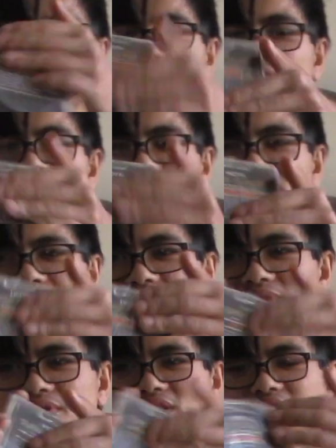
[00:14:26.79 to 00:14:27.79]
here because it
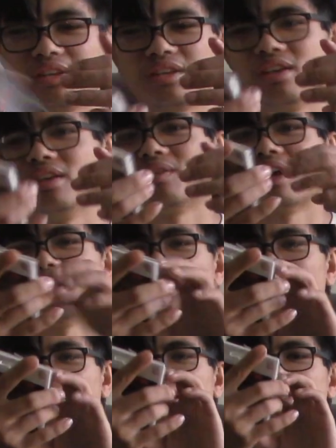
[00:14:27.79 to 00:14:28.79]
was like
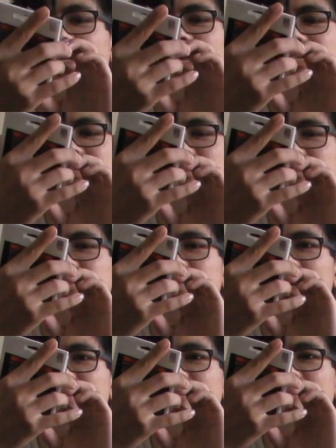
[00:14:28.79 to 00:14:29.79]
I guess it was
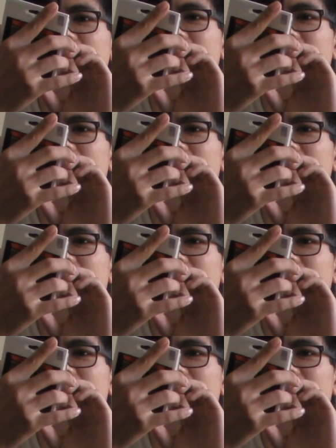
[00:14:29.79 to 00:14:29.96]
cracked before